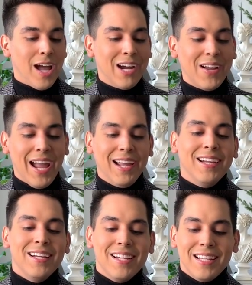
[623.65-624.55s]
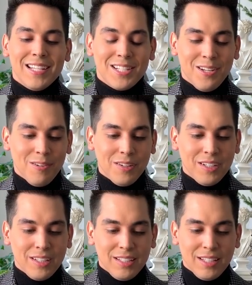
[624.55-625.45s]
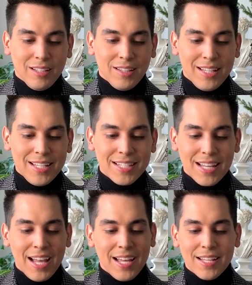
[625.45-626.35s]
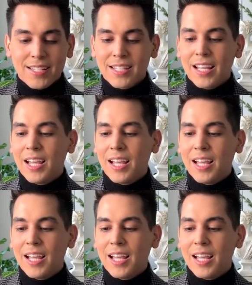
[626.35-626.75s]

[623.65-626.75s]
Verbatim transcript: Okay, so this says